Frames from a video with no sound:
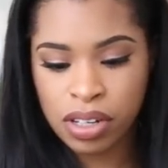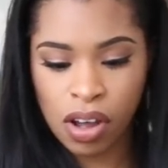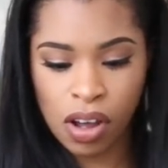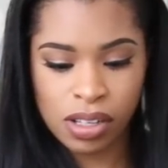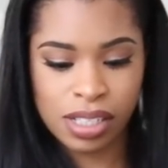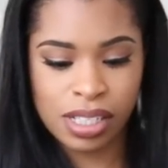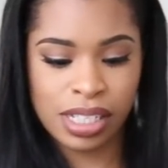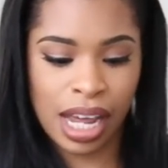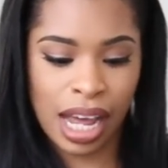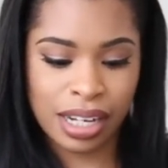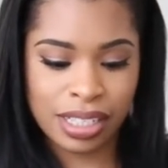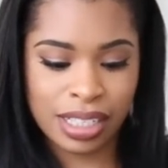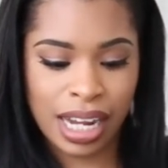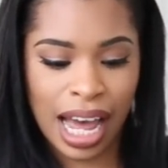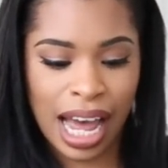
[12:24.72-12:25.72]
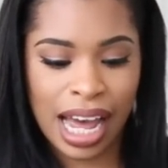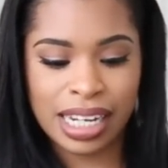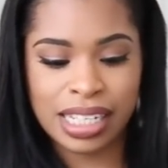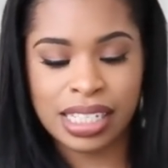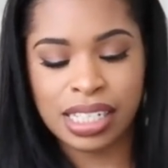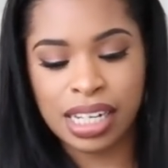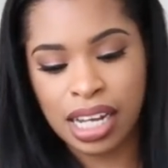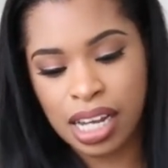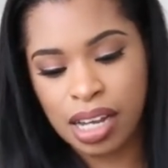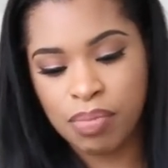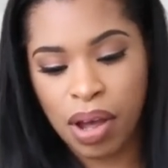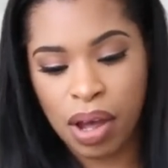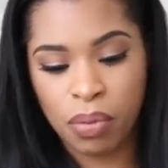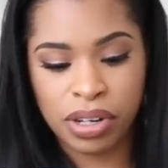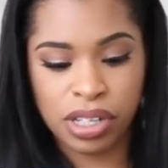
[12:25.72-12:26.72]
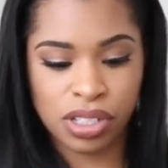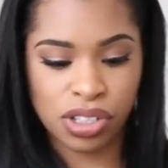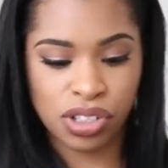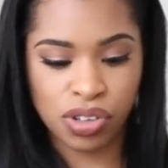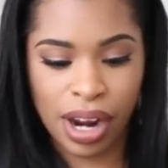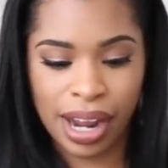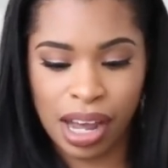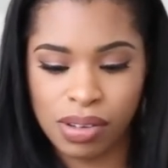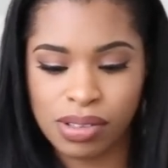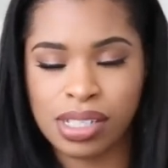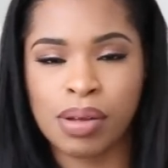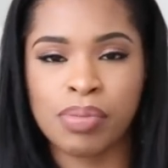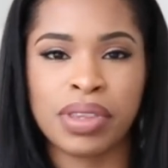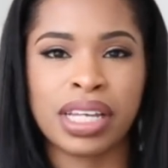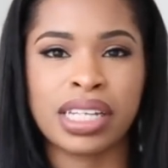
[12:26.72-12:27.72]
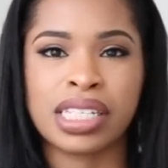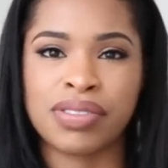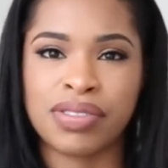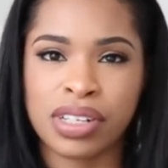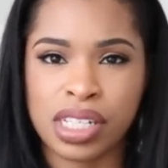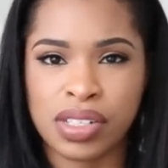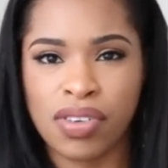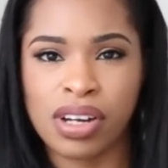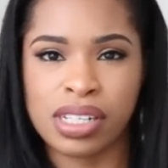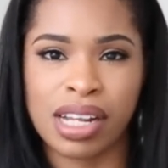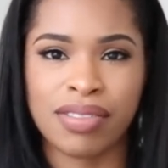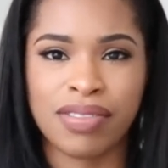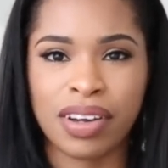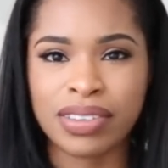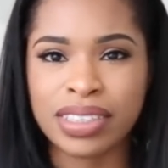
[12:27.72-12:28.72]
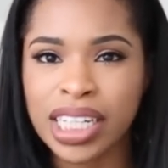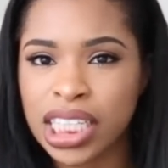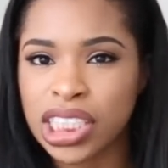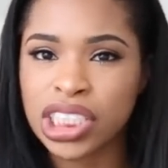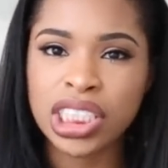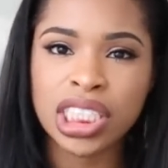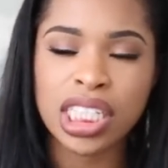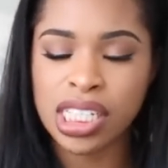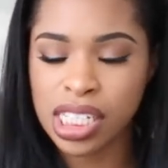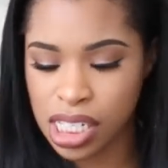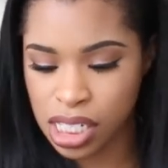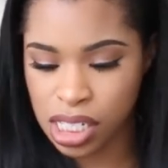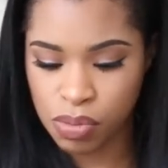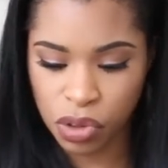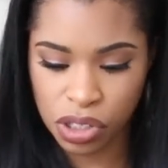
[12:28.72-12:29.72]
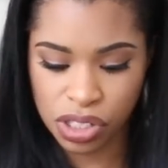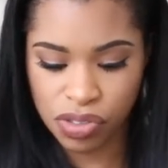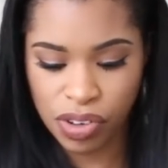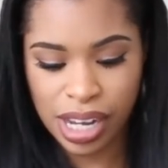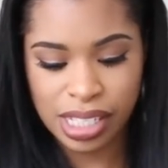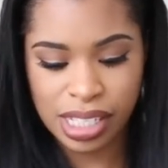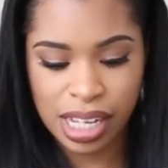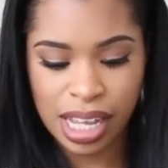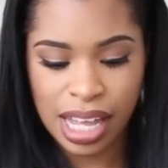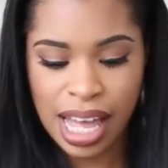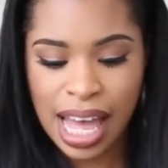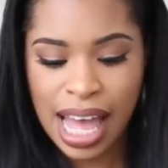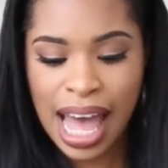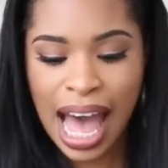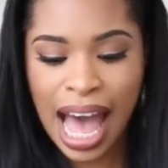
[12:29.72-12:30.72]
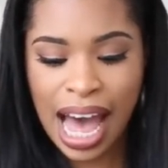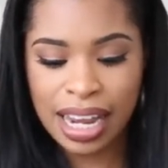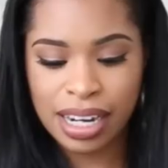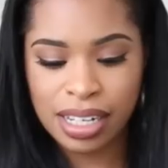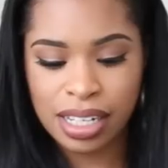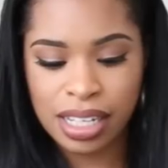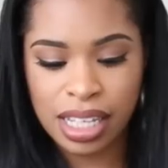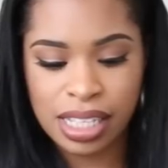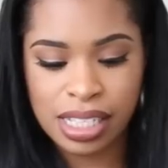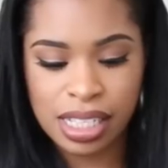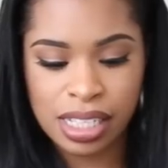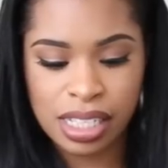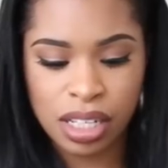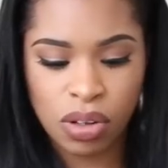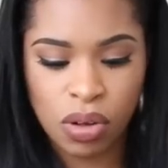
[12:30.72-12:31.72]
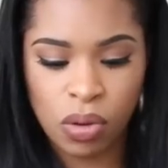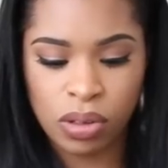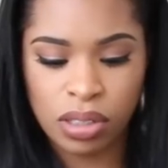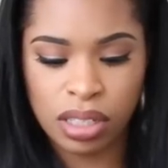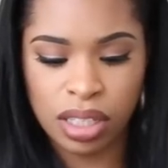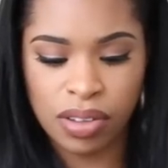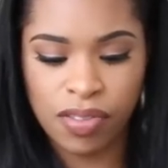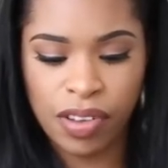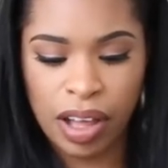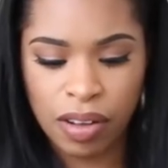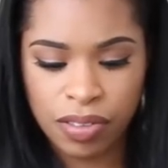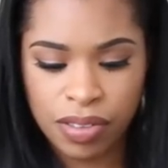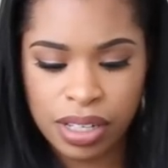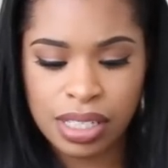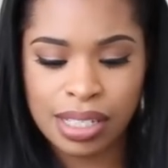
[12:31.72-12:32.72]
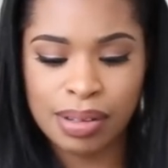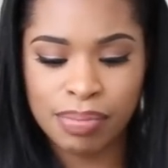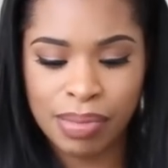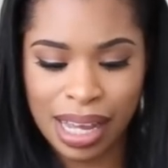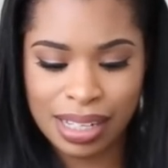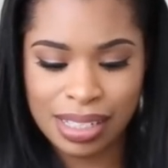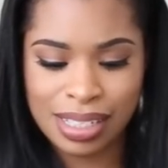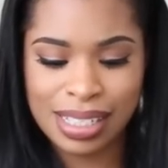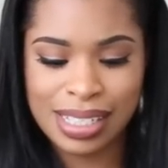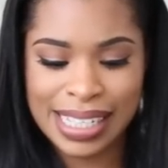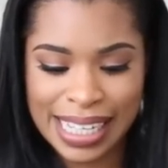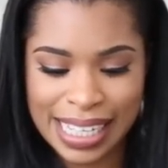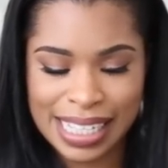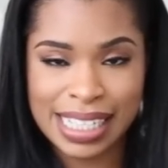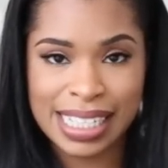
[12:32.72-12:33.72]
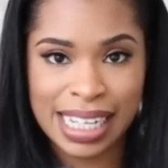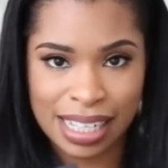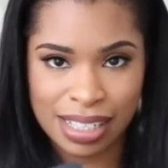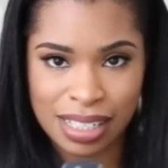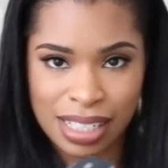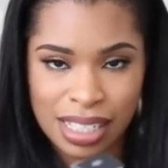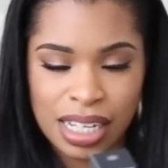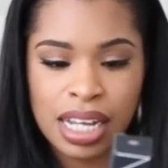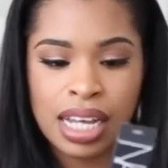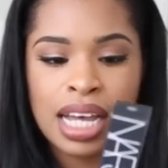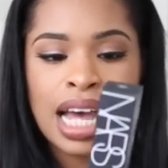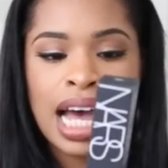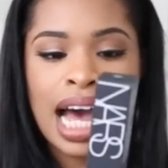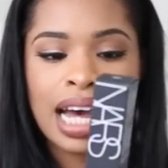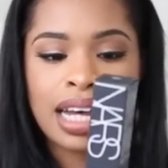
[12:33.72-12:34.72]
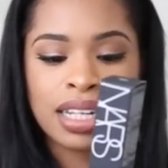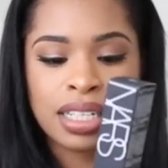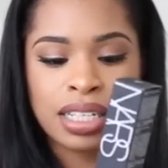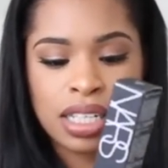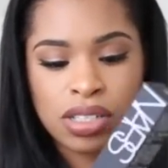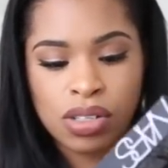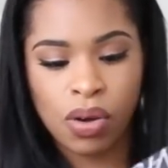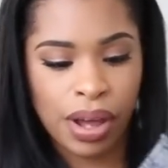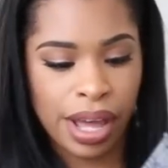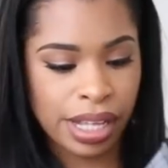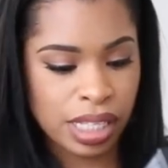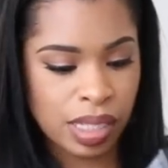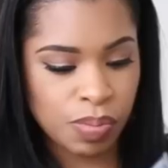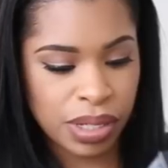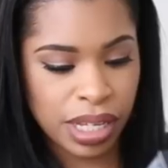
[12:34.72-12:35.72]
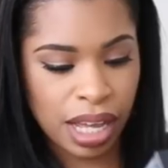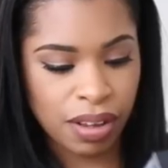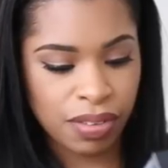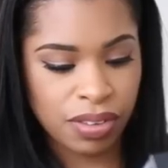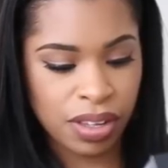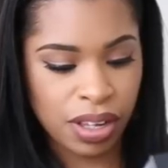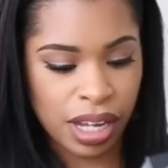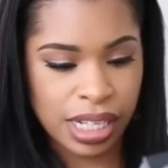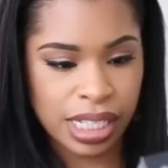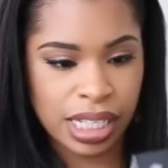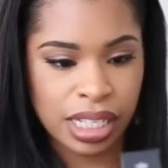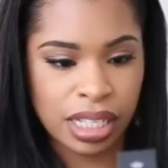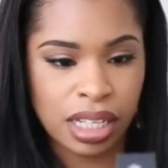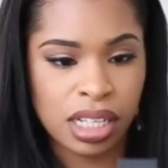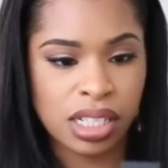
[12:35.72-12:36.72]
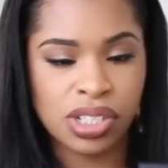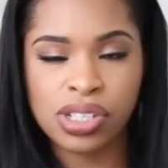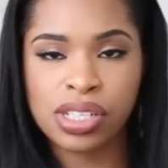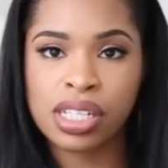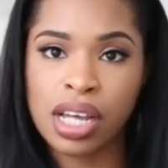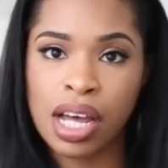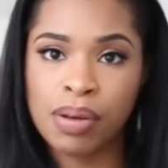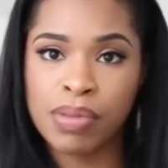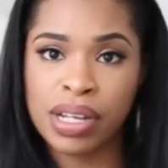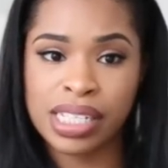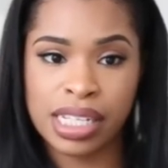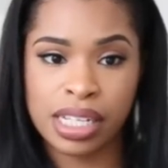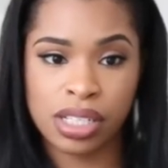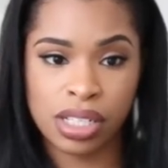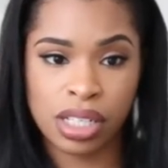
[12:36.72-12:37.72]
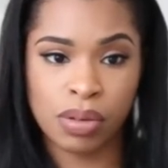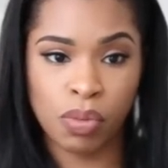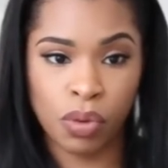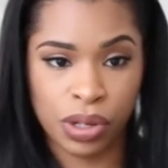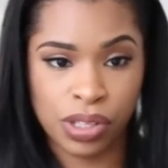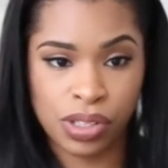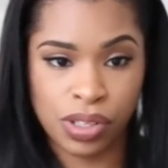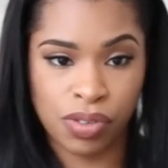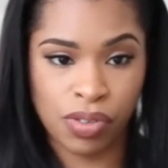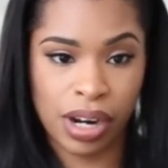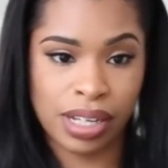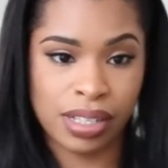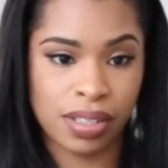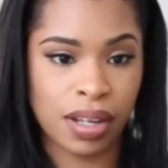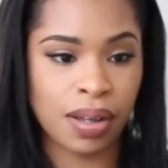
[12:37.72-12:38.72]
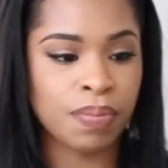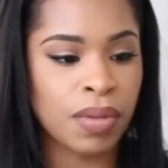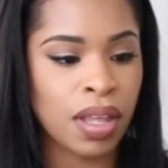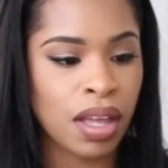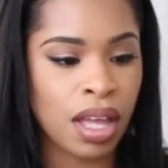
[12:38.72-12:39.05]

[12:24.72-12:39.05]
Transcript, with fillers: the NARS stand and um, I wanted to try out something different as far as that foundation, tinted moisturizer, and there's this thing called the Velvet Matte Skin Tint, and it's got SPF 30, and it's just a, um, a tinted moisturizer.